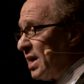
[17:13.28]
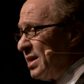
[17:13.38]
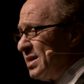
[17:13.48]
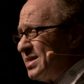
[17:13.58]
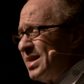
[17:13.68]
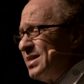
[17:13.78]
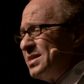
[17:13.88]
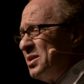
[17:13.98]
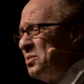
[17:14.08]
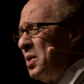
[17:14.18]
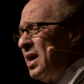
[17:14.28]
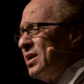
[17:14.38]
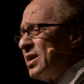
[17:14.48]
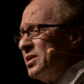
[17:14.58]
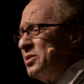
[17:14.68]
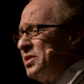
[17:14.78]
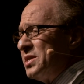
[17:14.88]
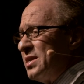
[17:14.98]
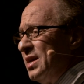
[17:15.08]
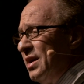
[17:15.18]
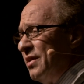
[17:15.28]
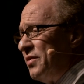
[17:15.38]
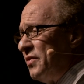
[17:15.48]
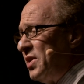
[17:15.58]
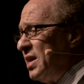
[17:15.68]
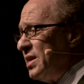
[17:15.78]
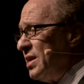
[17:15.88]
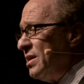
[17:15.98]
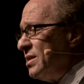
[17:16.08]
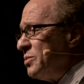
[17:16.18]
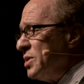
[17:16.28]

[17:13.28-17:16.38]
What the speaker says: scientists said, there's no way you're going to do this 15 years.